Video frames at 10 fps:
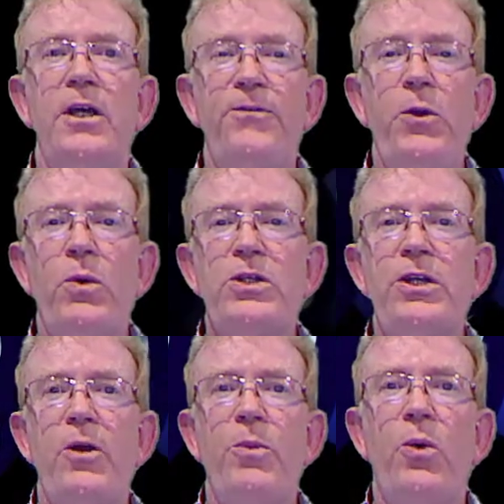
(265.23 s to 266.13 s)
If you want to
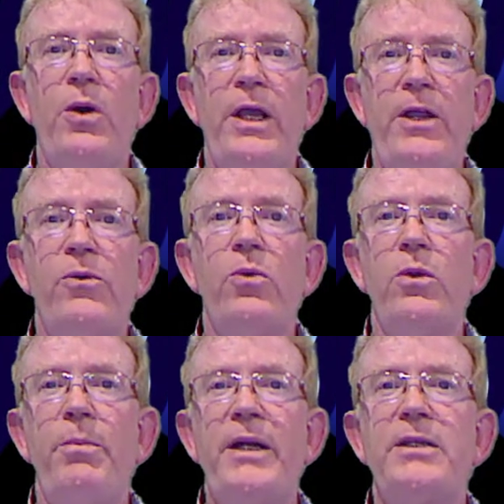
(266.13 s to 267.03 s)
know more, here are all
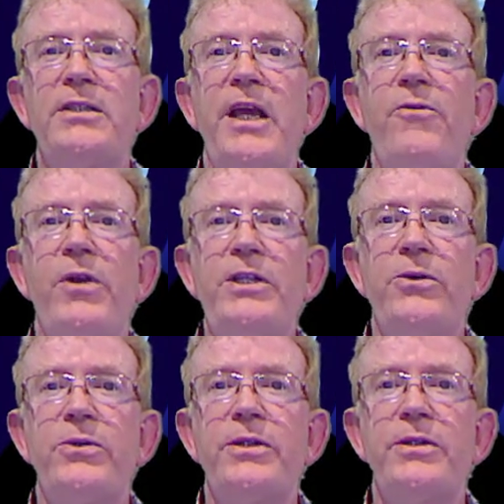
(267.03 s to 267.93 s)
the buttons and
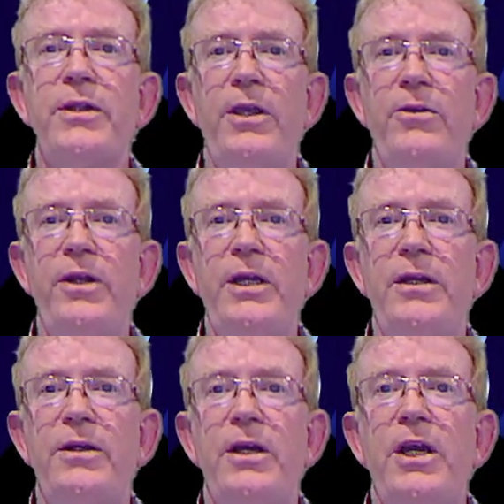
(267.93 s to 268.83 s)
resources that you
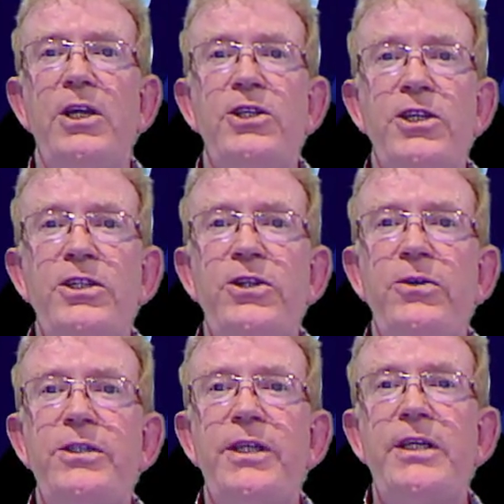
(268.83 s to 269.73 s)
need. Just
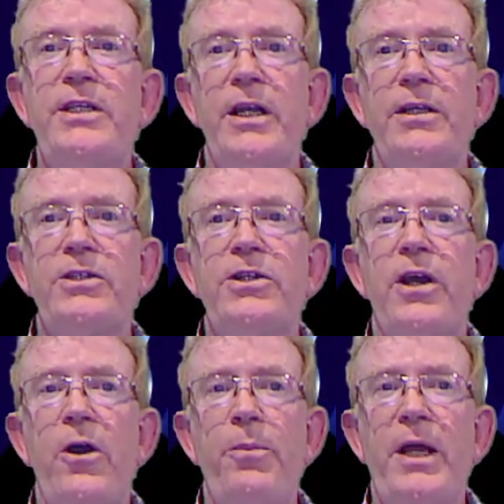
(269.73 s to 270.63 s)
use these links to
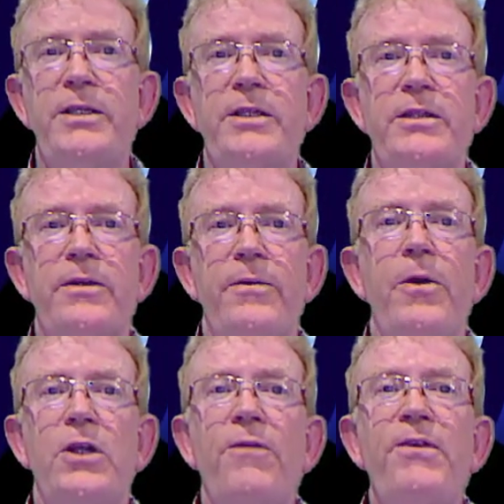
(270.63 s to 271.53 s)
go places.
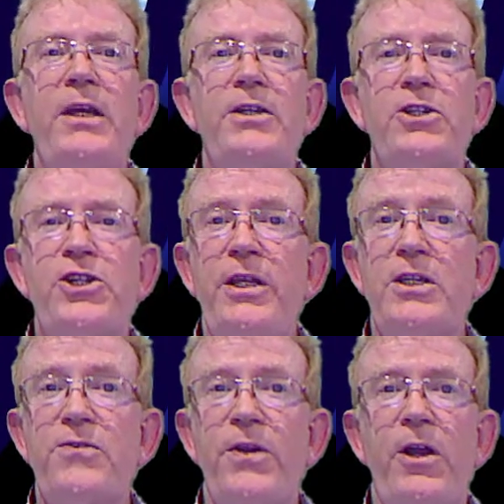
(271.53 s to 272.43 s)
Don't forget to share
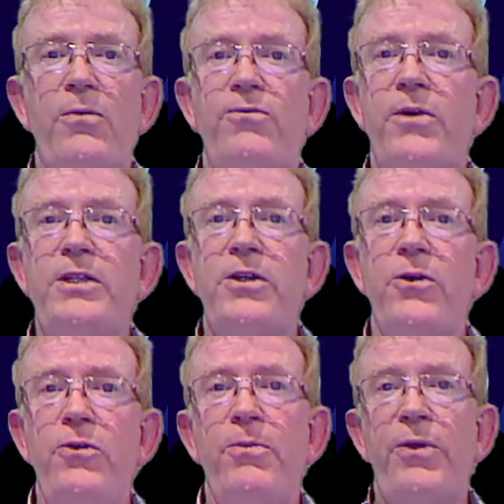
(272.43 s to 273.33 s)
this video with friends who
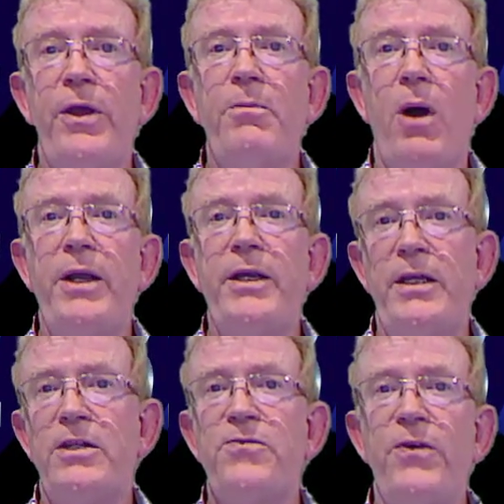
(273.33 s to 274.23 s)
you think might
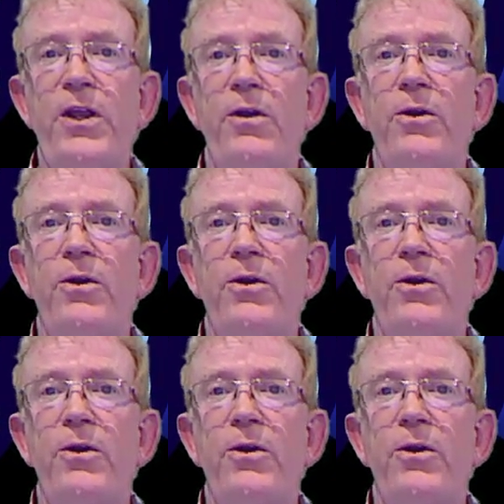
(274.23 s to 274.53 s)
need this video.